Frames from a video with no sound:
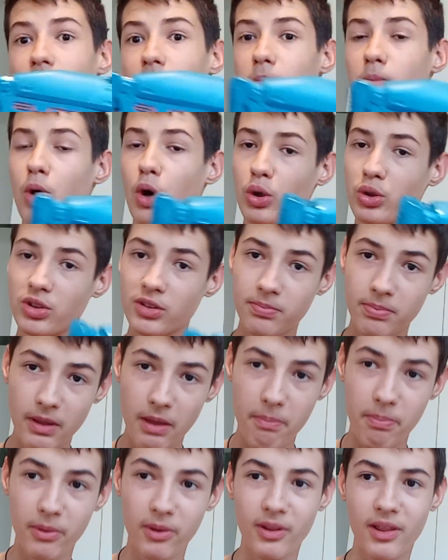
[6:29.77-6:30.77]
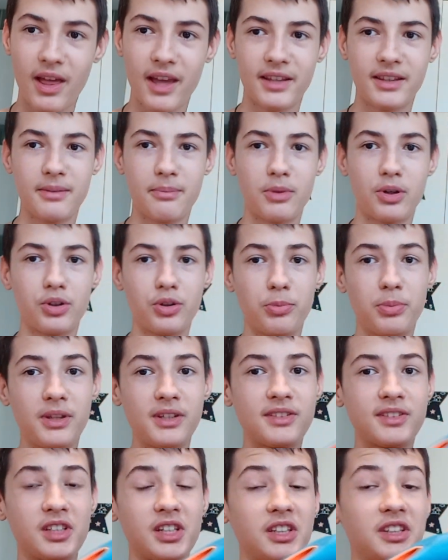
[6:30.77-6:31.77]
Most people like the
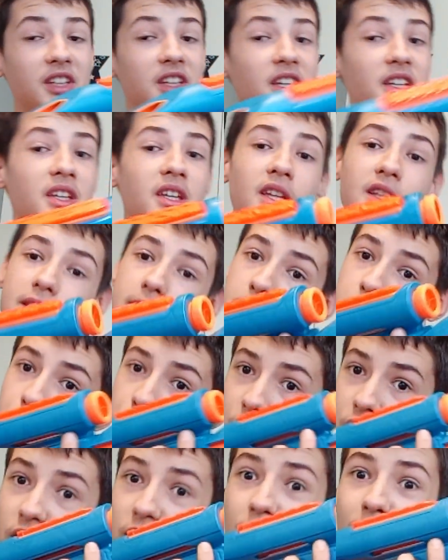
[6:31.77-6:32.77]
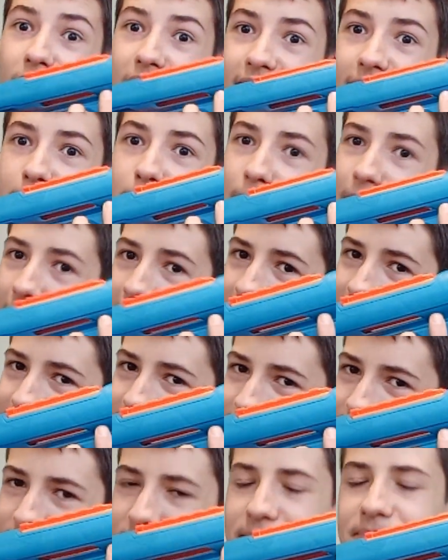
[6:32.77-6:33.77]
Motoblitz and I think it's a pretty great
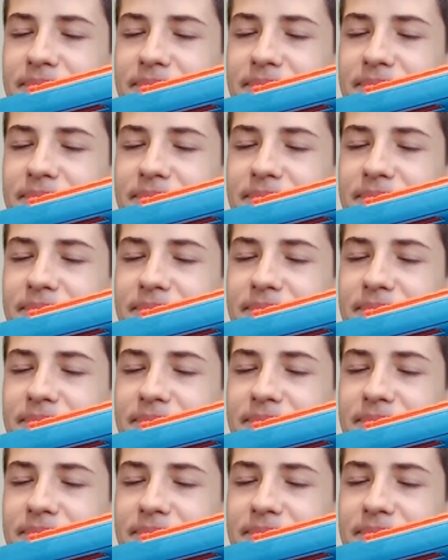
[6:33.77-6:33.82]
blaster.